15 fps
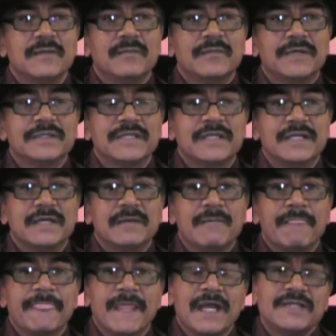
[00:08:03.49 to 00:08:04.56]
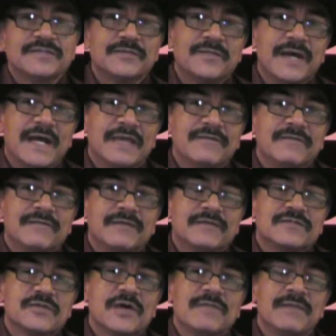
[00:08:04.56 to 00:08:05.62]
But then I survived,
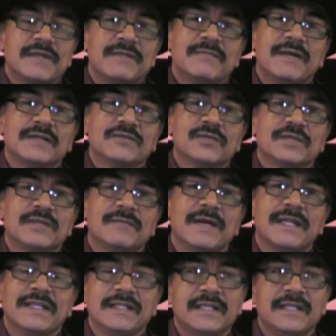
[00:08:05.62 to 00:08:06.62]
so I made it back to Guatemala,